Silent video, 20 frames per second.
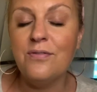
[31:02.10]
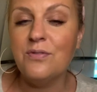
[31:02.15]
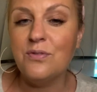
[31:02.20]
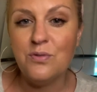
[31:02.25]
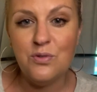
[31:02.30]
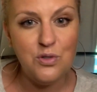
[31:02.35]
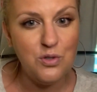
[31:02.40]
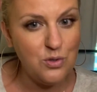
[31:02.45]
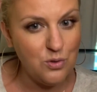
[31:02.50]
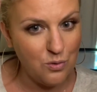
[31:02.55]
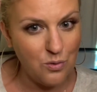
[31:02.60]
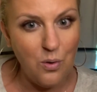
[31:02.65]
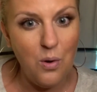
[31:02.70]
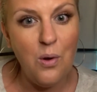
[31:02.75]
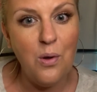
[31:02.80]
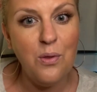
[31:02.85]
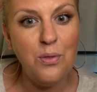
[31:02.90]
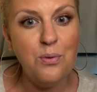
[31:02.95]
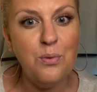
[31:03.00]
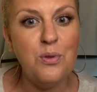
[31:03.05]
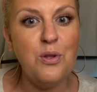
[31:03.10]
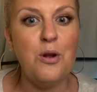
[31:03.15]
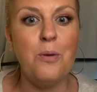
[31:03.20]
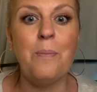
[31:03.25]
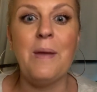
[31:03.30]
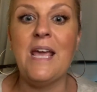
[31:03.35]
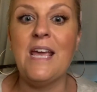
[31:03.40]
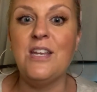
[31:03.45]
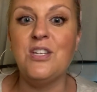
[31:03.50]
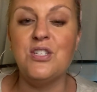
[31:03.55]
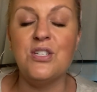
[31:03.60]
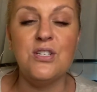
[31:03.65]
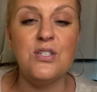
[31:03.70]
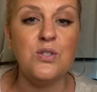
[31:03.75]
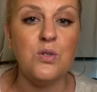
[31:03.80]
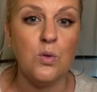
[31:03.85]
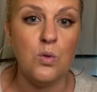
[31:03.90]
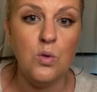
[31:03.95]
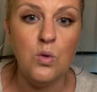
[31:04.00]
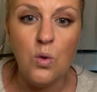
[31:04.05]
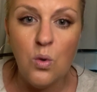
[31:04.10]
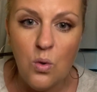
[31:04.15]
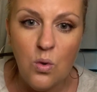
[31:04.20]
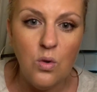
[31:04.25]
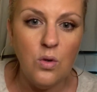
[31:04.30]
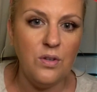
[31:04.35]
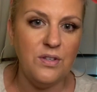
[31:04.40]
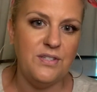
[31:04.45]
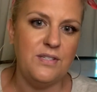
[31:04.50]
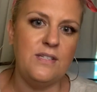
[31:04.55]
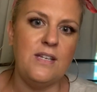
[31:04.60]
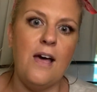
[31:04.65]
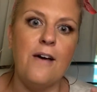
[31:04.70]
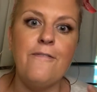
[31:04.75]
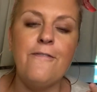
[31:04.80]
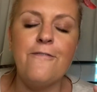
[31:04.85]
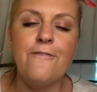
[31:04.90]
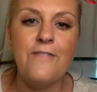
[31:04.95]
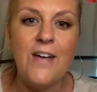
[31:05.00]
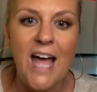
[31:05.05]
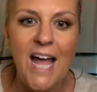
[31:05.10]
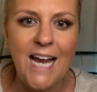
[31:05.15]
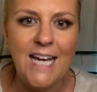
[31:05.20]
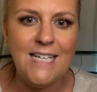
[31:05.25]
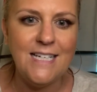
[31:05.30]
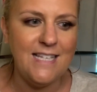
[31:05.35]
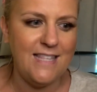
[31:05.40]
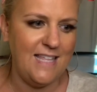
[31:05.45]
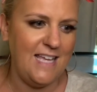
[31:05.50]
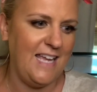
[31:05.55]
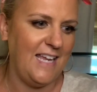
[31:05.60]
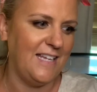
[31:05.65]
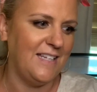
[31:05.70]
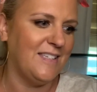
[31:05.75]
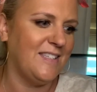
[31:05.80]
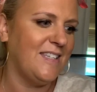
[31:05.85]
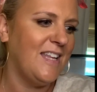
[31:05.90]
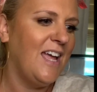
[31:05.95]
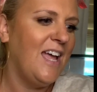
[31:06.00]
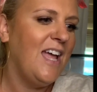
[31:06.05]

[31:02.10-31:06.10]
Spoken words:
scroll through their pages, Google stuff, find things.